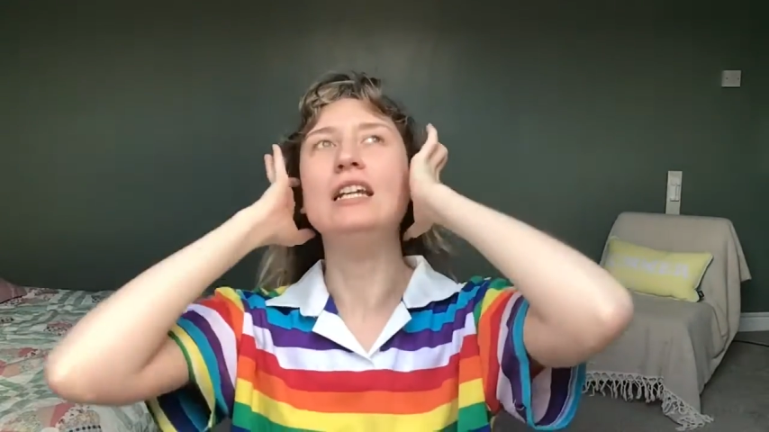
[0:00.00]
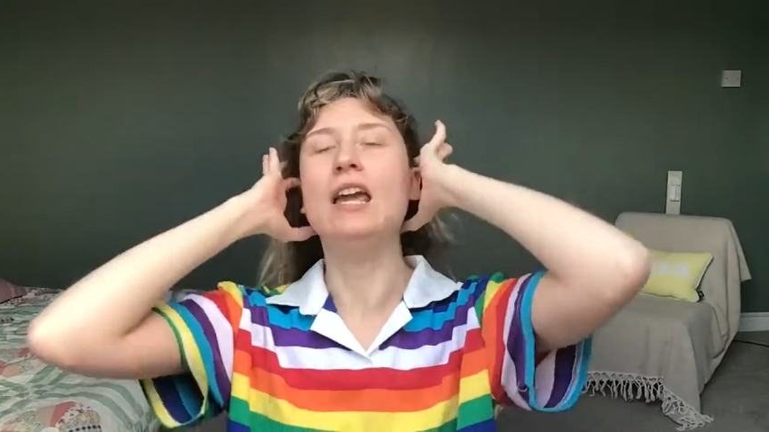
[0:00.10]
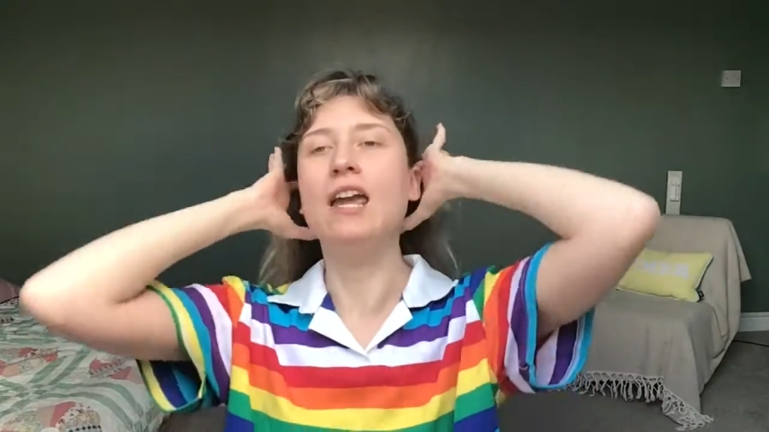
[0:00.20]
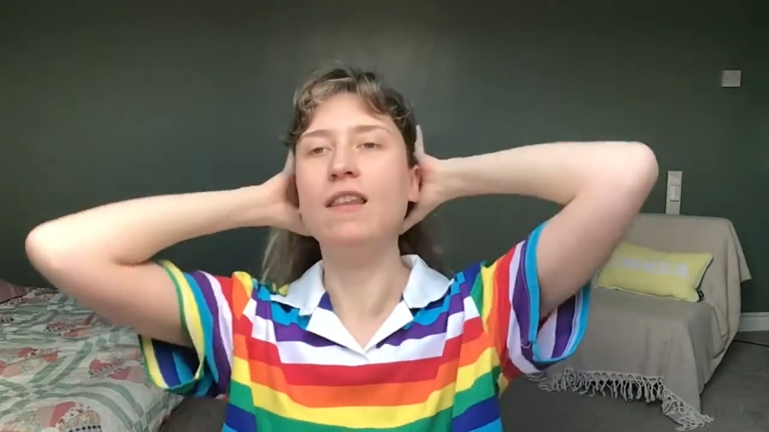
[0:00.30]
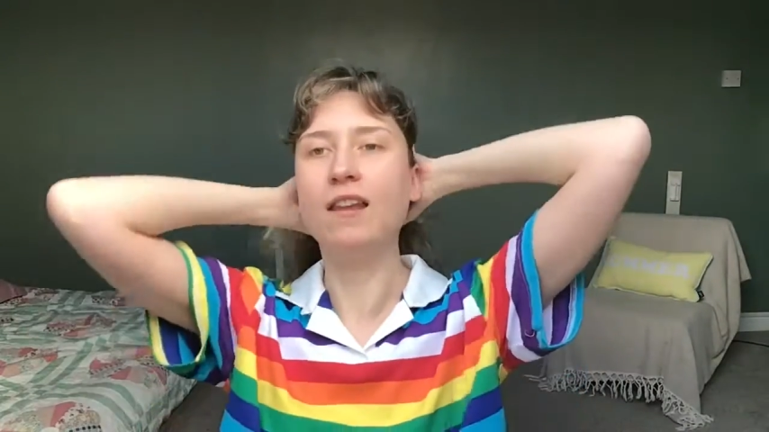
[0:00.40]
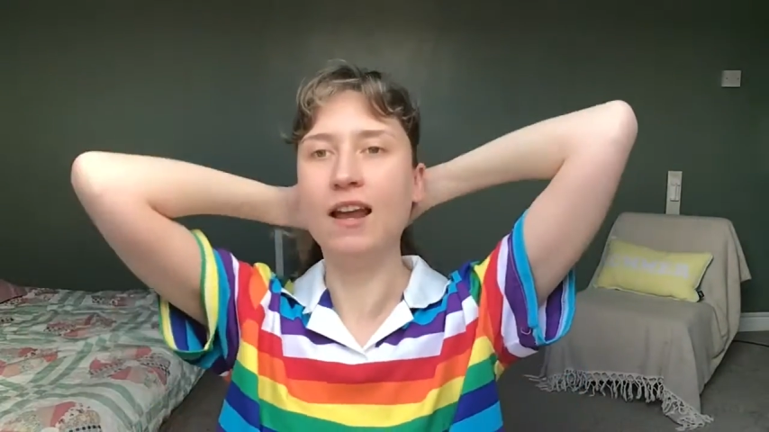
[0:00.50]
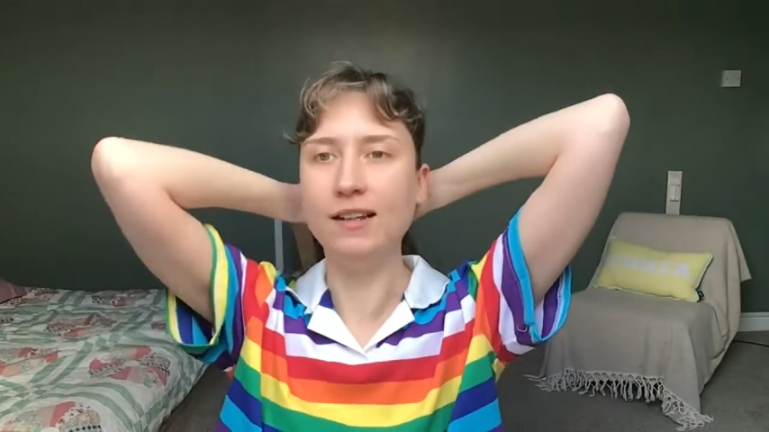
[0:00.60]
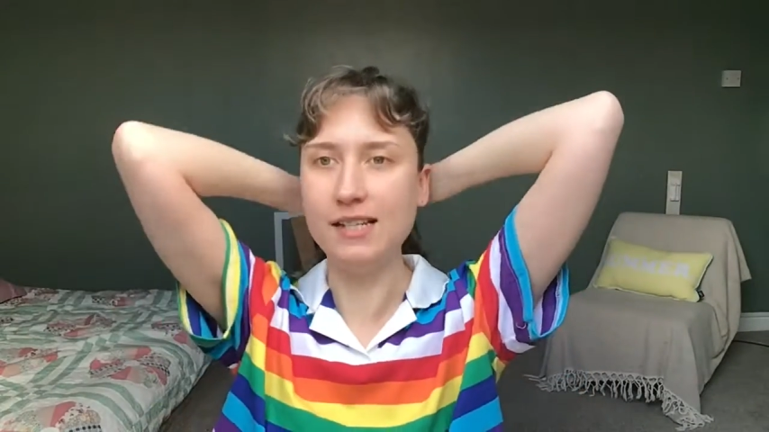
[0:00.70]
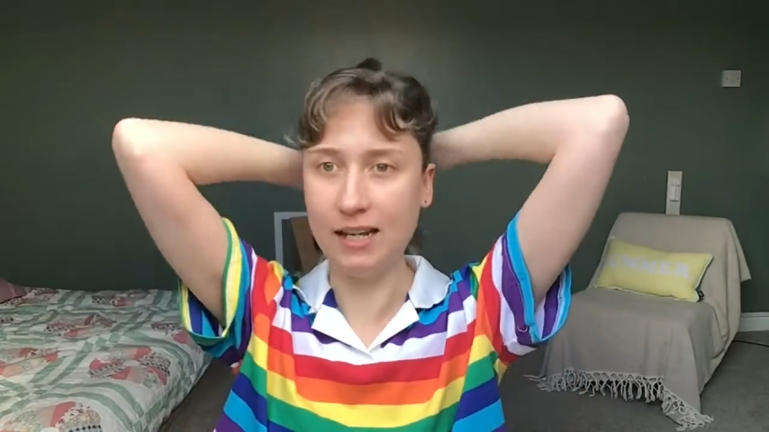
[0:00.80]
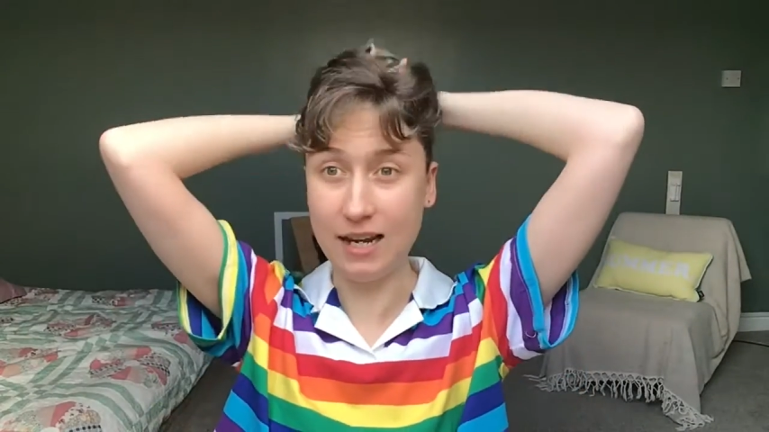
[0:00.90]
in the
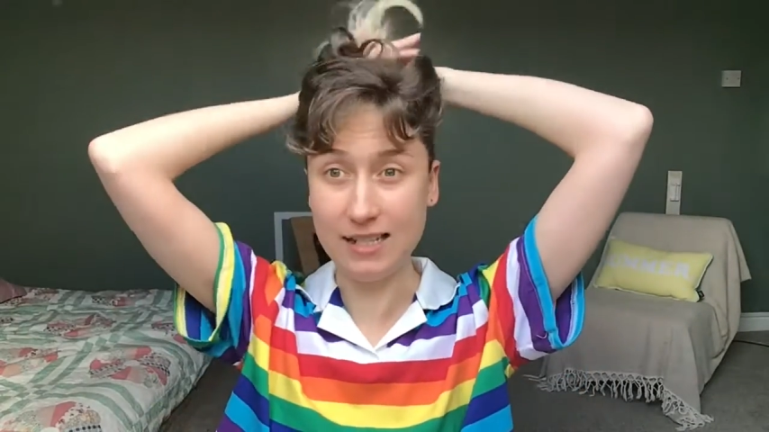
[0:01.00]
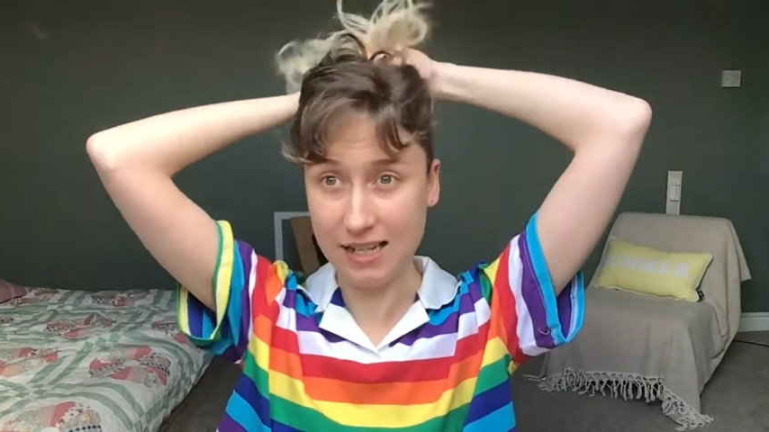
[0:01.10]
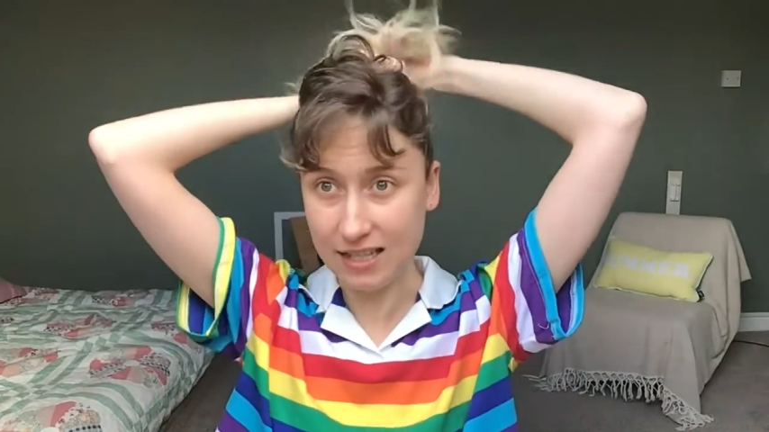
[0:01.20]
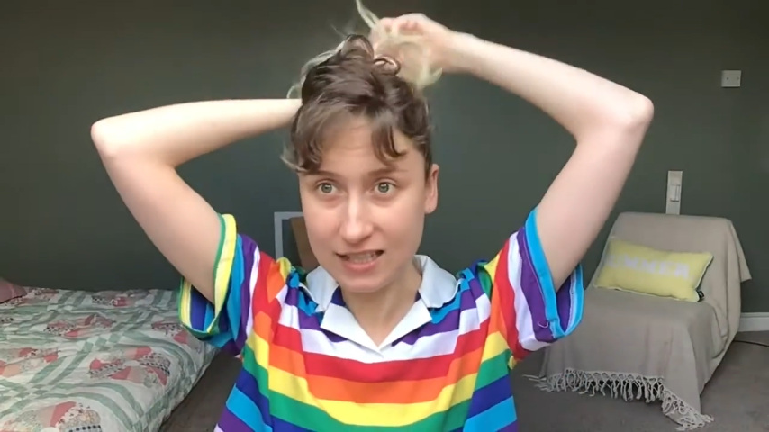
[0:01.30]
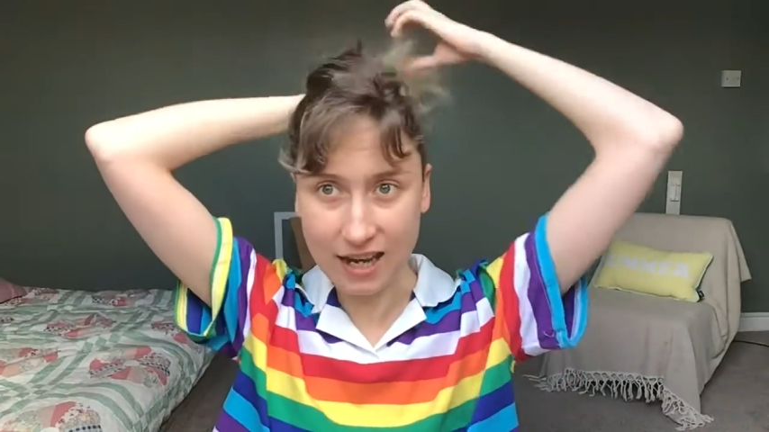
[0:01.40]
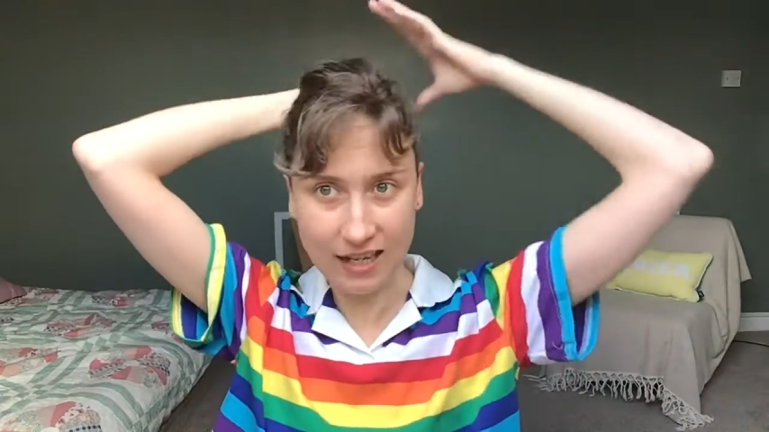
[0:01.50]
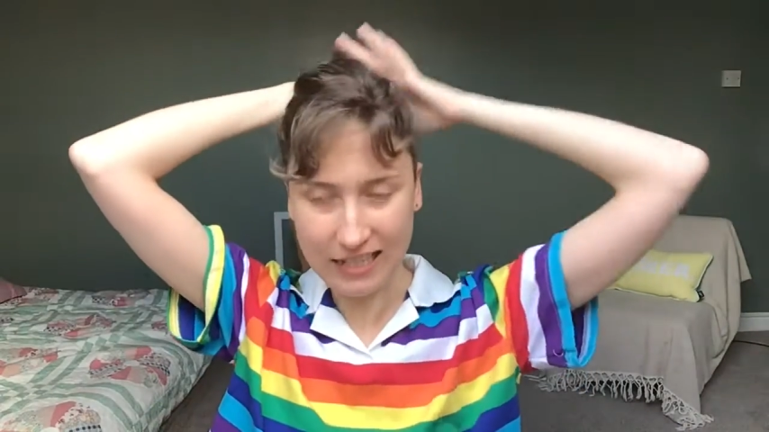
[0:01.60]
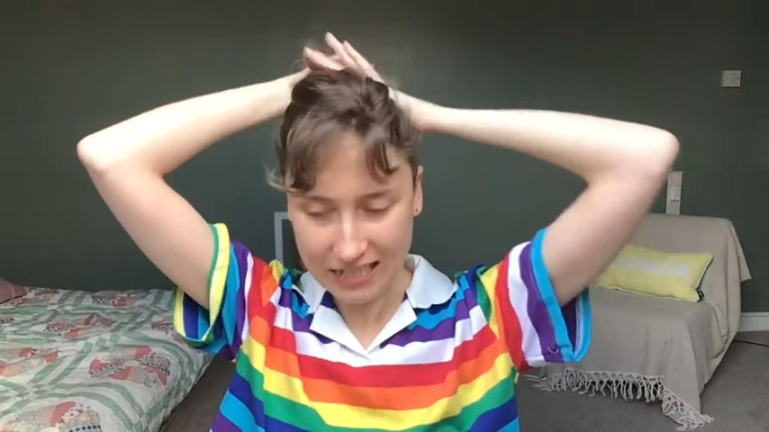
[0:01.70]
1980s, I need